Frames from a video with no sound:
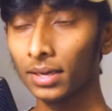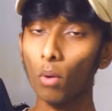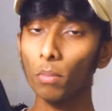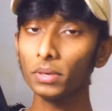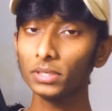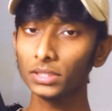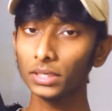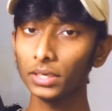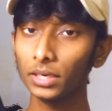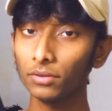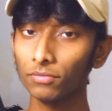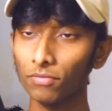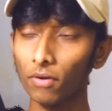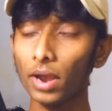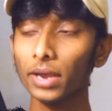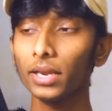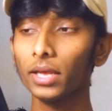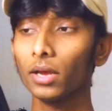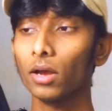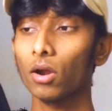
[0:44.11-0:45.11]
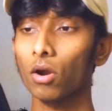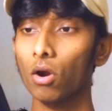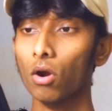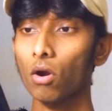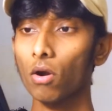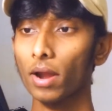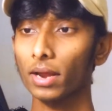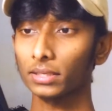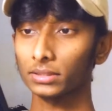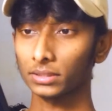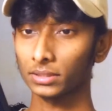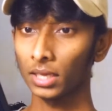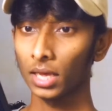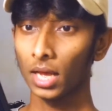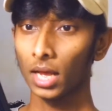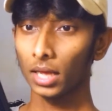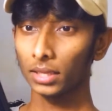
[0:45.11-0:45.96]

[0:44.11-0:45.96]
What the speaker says: Obviously, defining her as